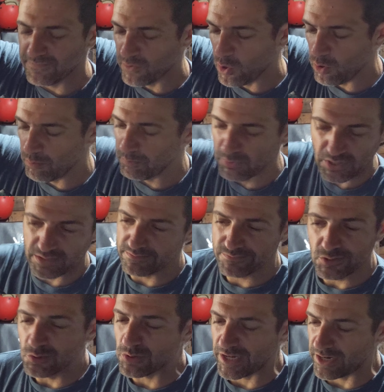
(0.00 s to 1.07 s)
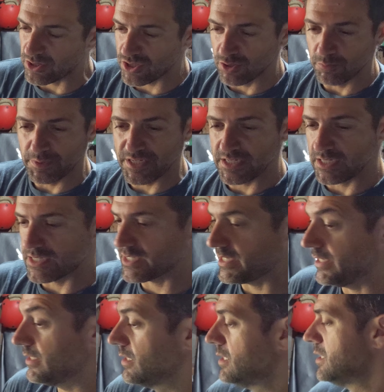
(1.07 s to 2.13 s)
foam, but who cares? Nobody's going to see
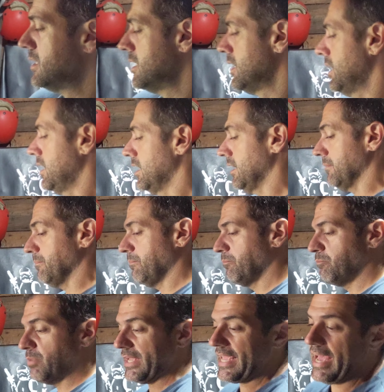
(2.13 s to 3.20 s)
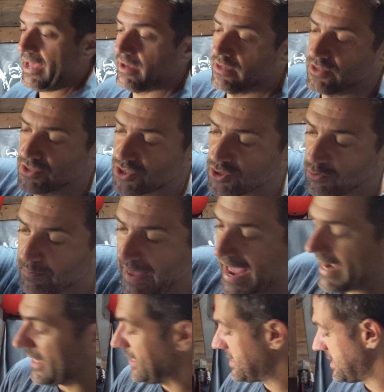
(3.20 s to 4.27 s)
it. But yeah, so
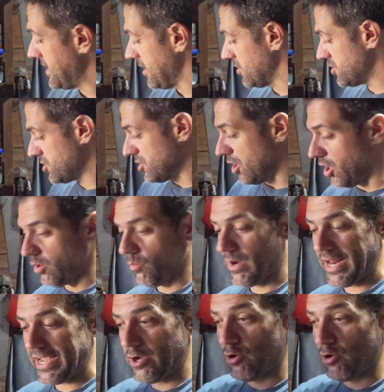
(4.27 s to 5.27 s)
magnets there. So when I